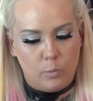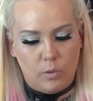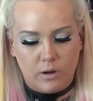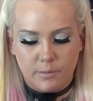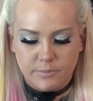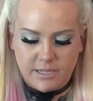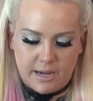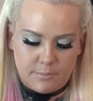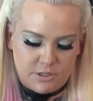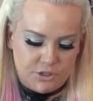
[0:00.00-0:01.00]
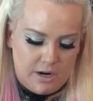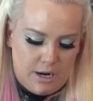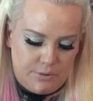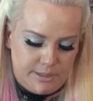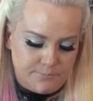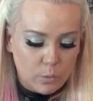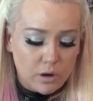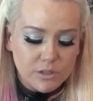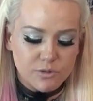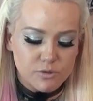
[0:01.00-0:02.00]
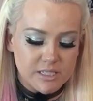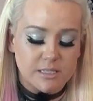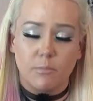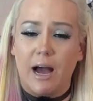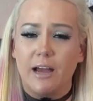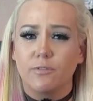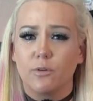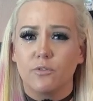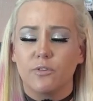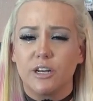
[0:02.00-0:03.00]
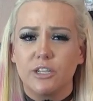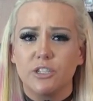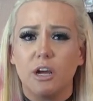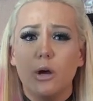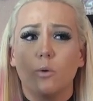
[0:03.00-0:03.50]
Welcome to Amateur Hour. We're also using some iPhone footage,